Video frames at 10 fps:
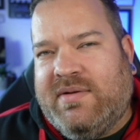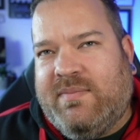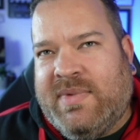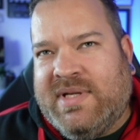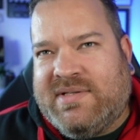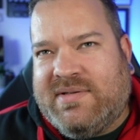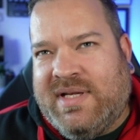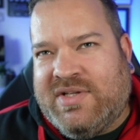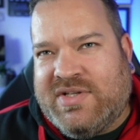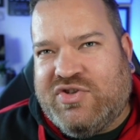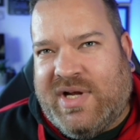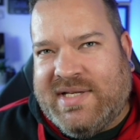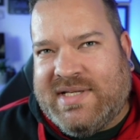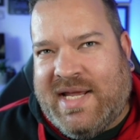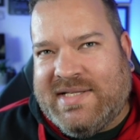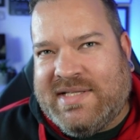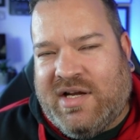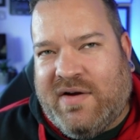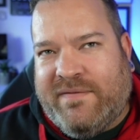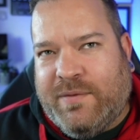it doesn't translate to
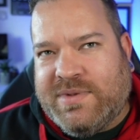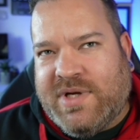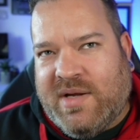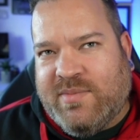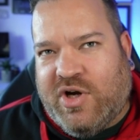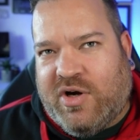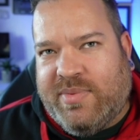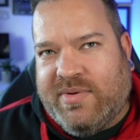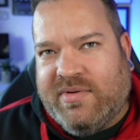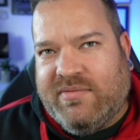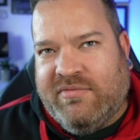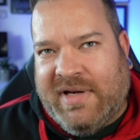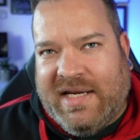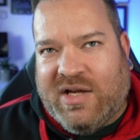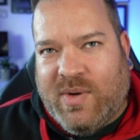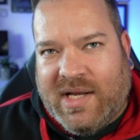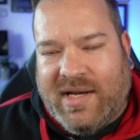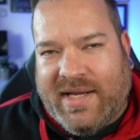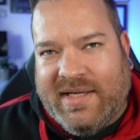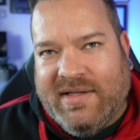like a full-time job really
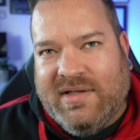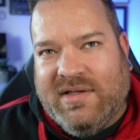quickly.